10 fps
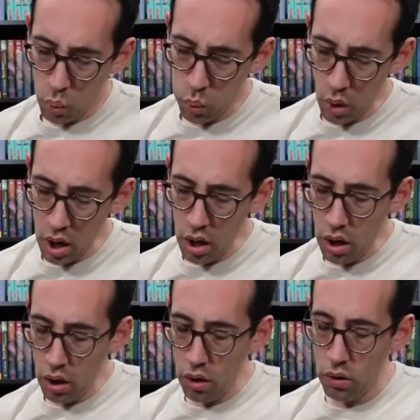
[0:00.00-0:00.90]

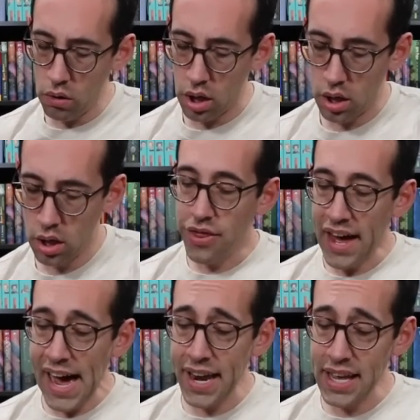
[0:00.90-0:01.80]
Whoa,
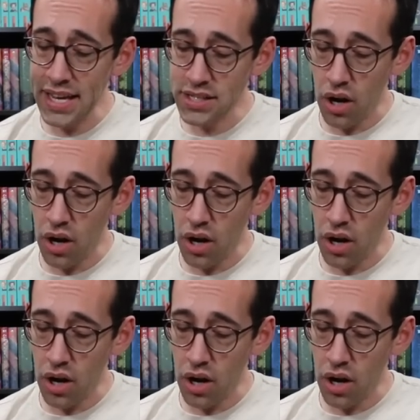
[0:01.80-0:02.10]
that is